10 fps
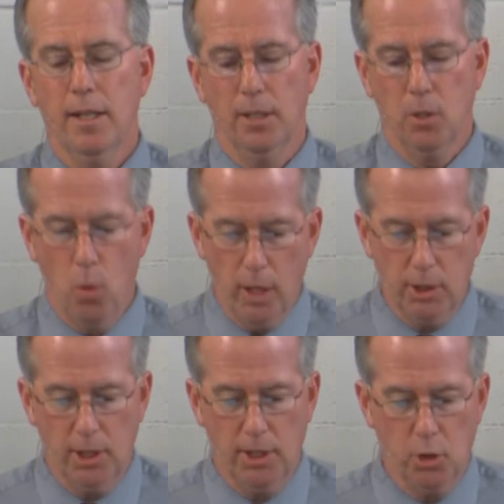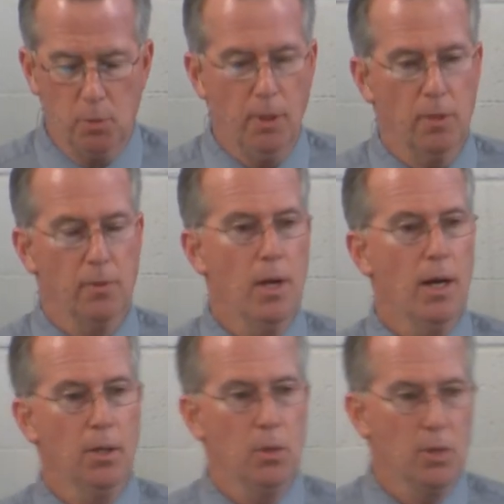and quenching the Spirit of
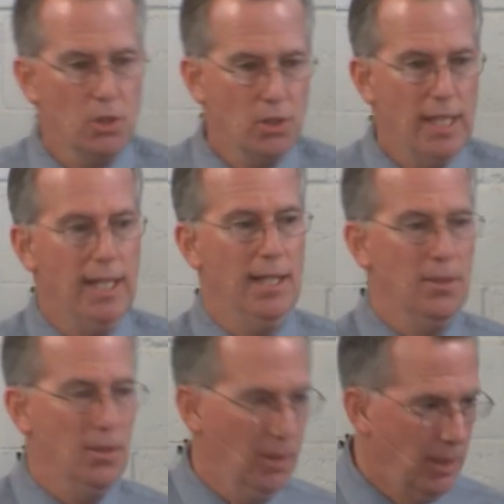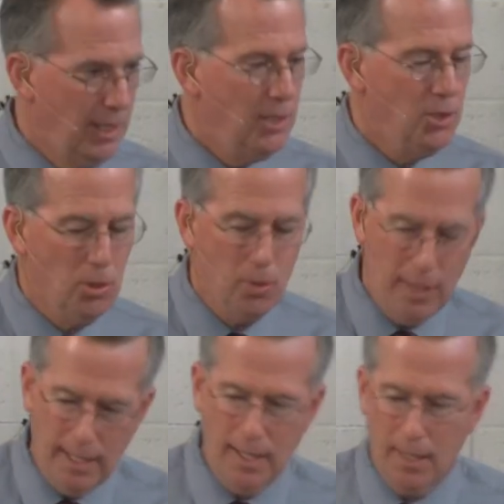God who is seeking to lead you
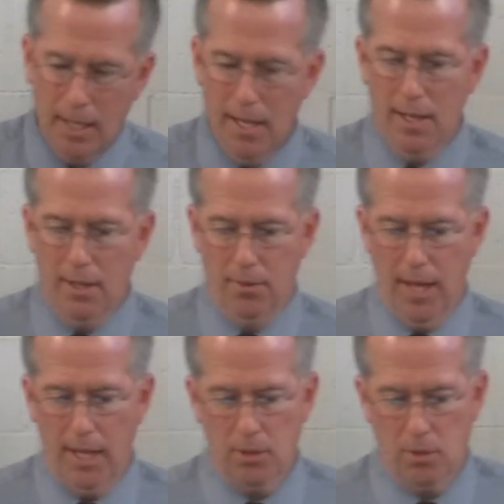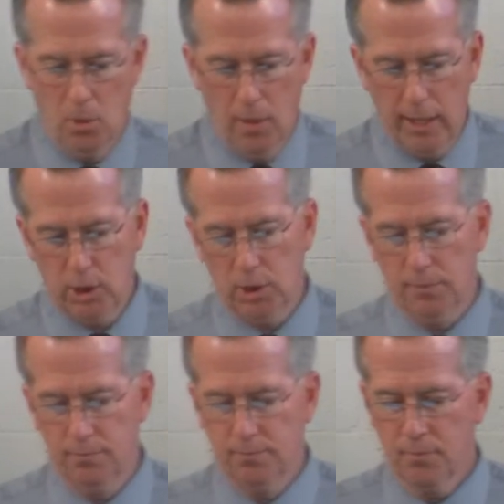in that
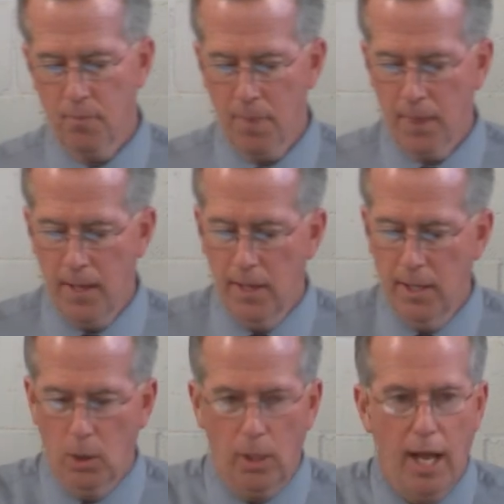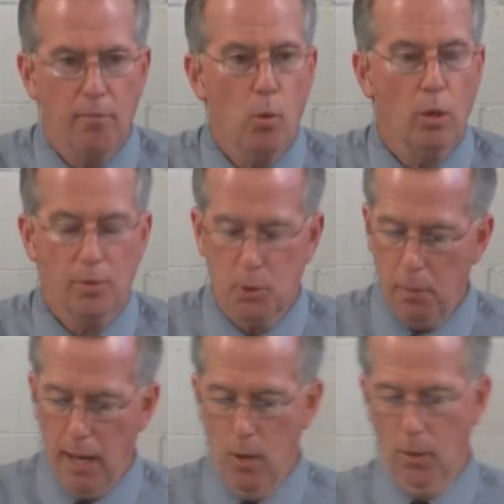direction. You'll have more of his
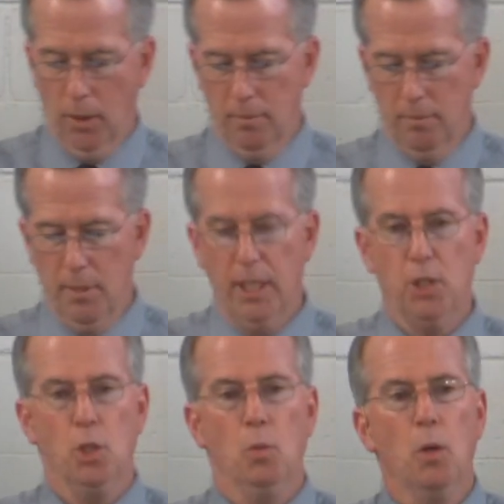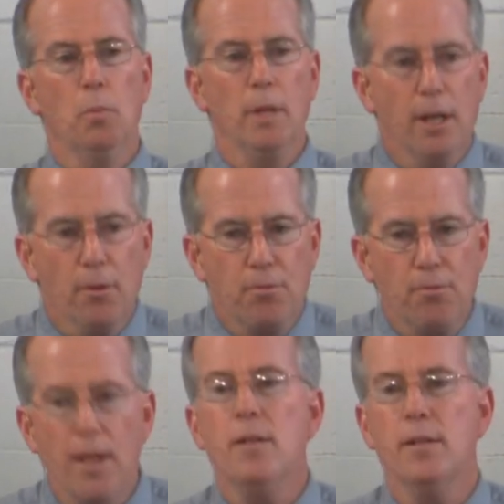power because you won't be
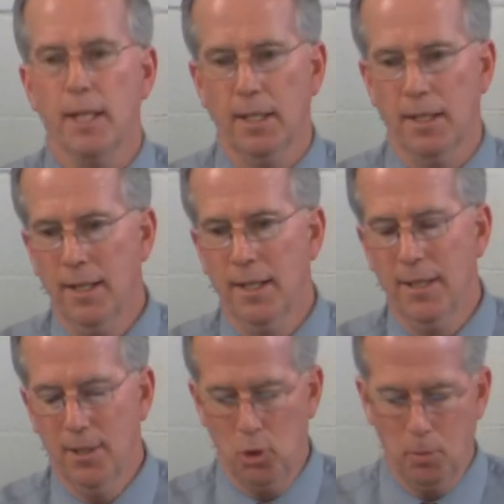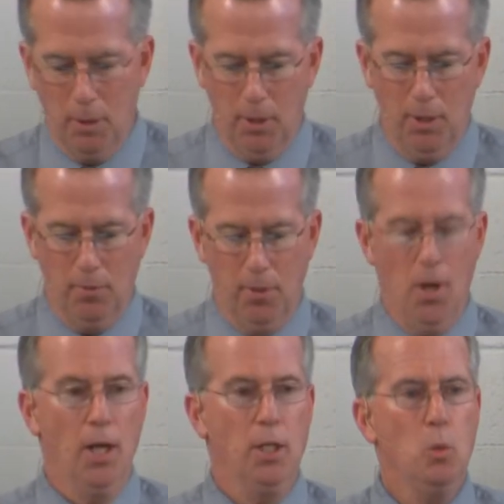offending the Spirit of
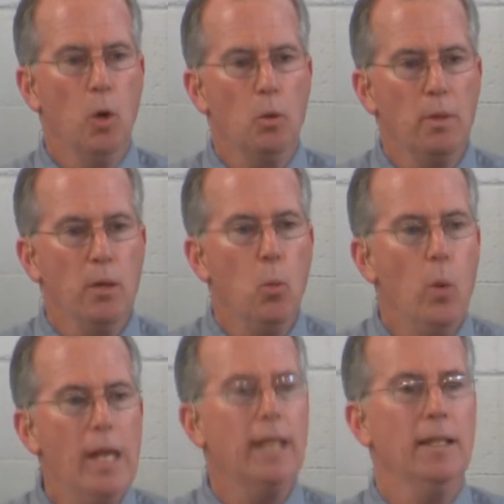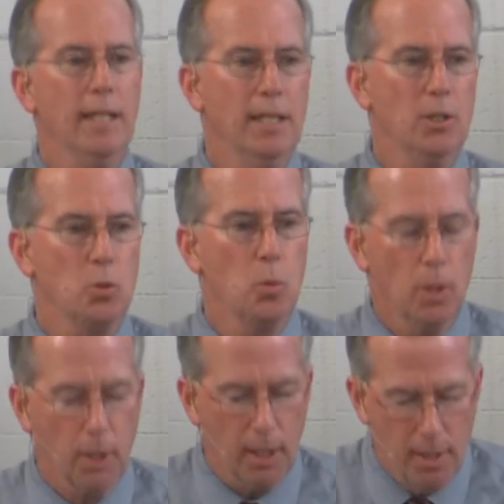God. You won't be weakening his
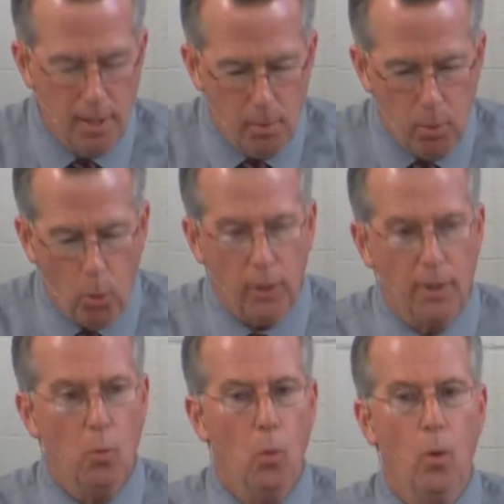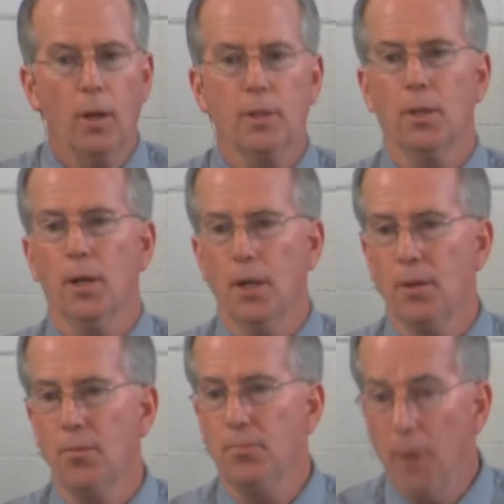work, pouring water on
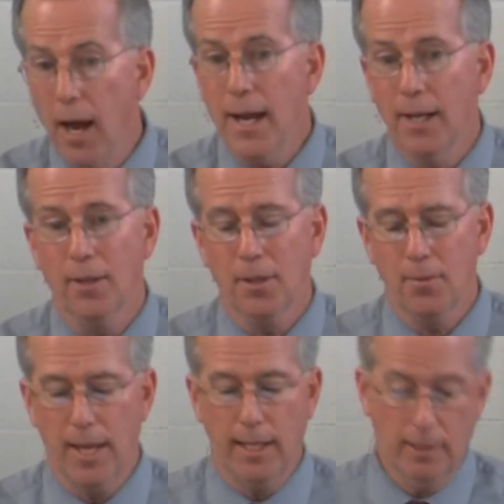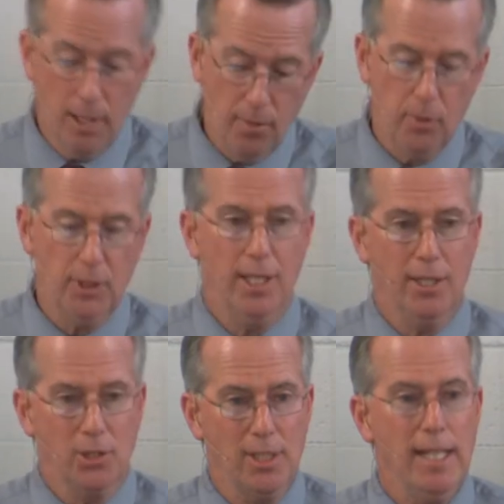the fire of that love which he
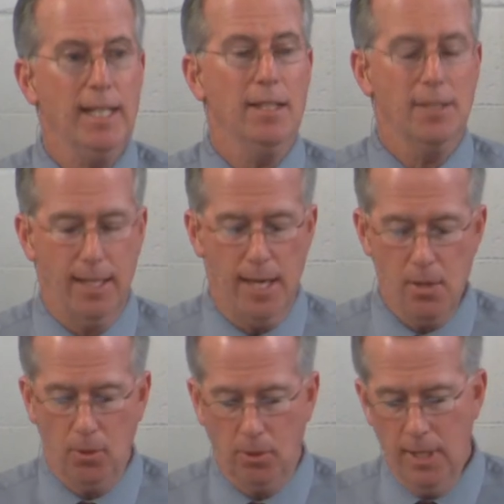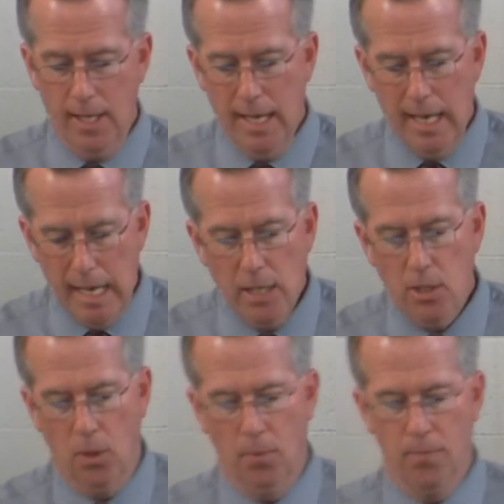is seeking to kindle in
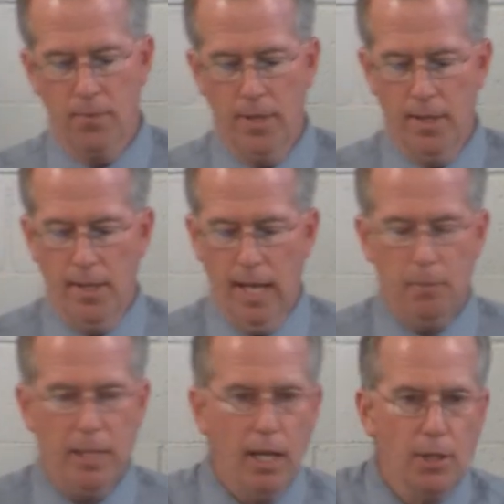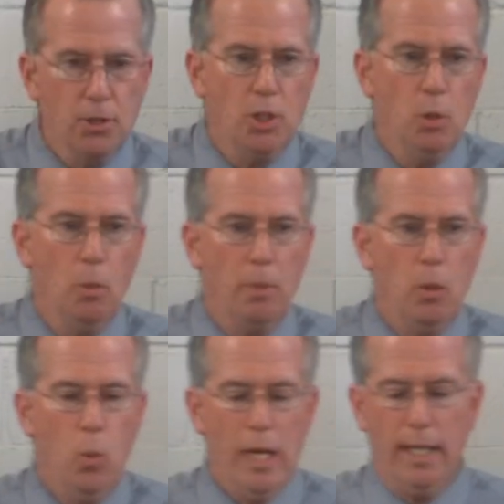you. And because you won't be
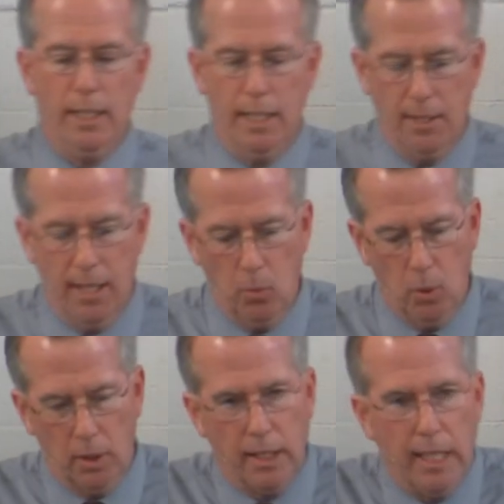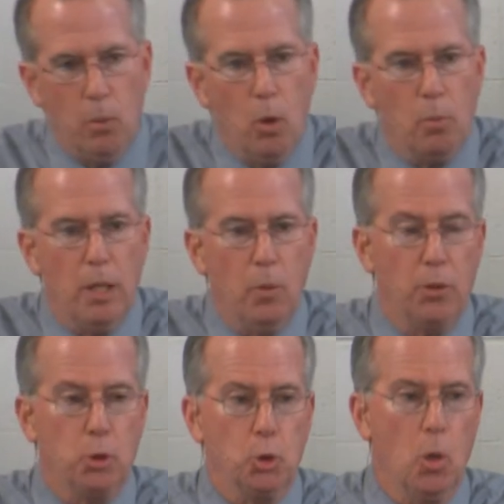weakening that work, and he won't be
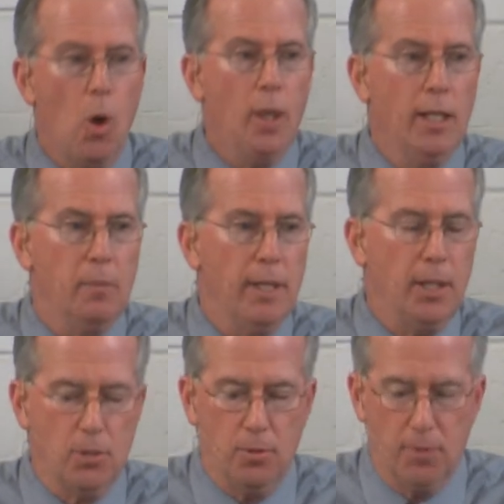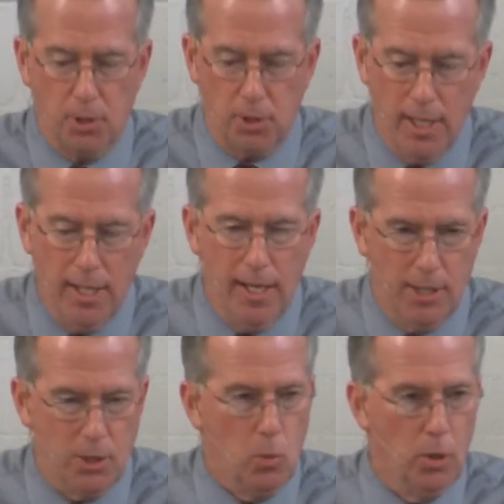withdrawing because of this,
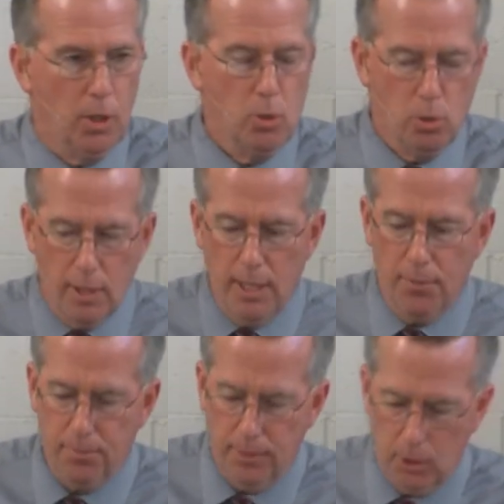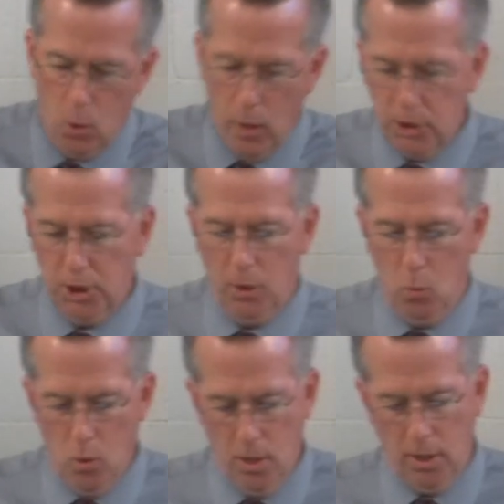as it were, grief and quenching
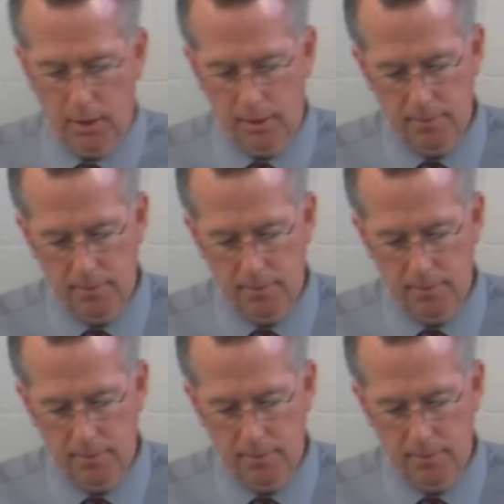work,